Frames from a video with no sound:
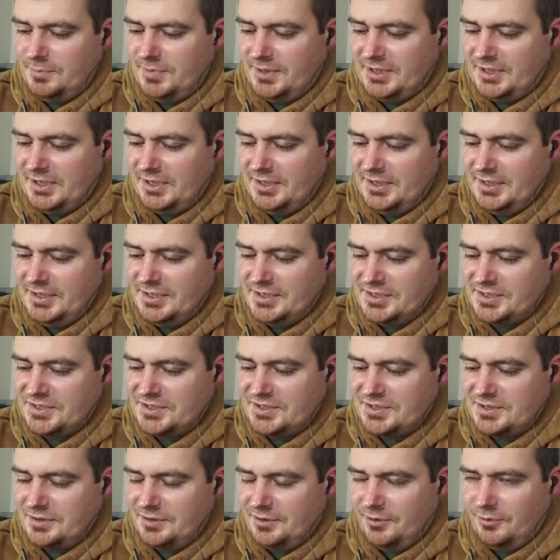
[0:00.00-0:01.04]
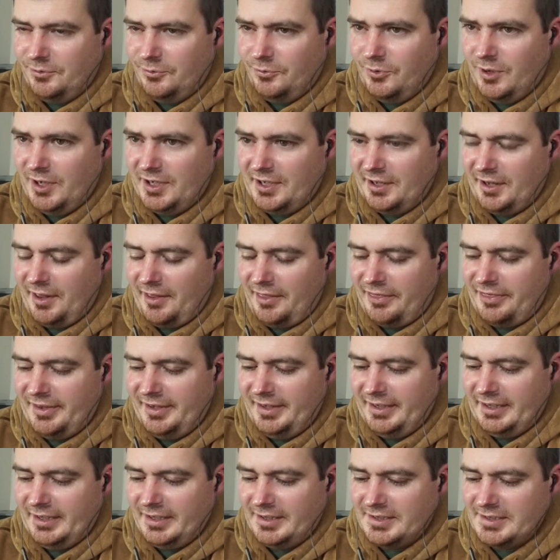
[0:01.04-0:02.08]
because one of the
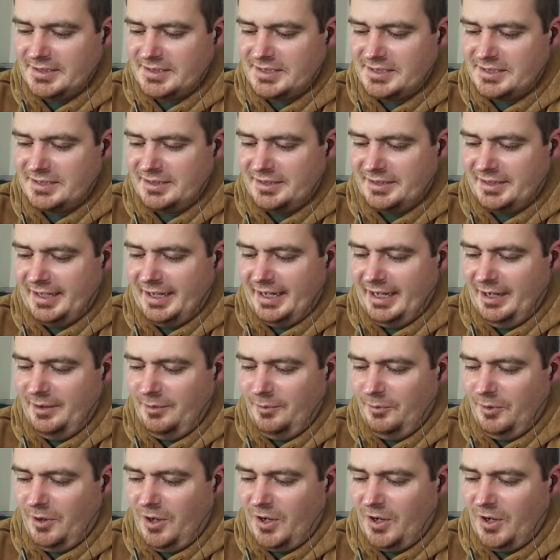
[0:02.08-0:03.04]
things that